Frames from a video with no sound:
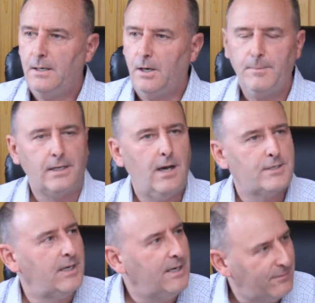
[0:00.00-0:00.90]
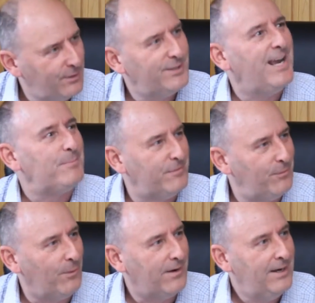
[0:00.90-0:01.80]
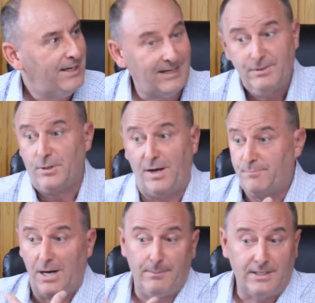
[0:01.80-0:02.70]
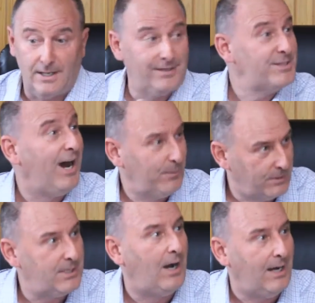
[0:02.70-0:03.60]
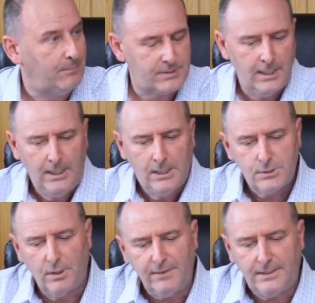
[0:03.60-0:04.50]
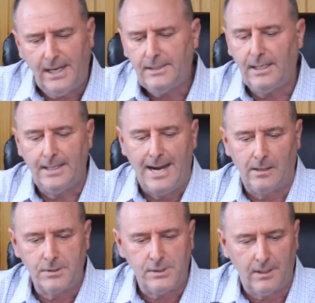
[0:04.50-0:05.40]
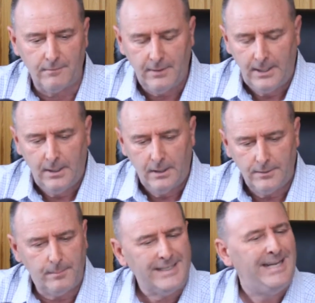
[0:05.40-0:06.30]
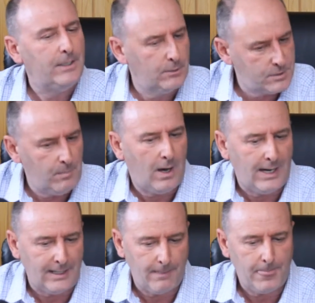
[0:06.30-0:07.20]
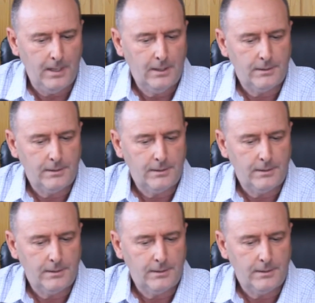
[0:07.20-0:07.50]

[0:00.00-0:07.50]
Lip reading: oh my gosh, I never heard that before, even though I've probably done this 100 times. So if you take the analogy of the beginner's mind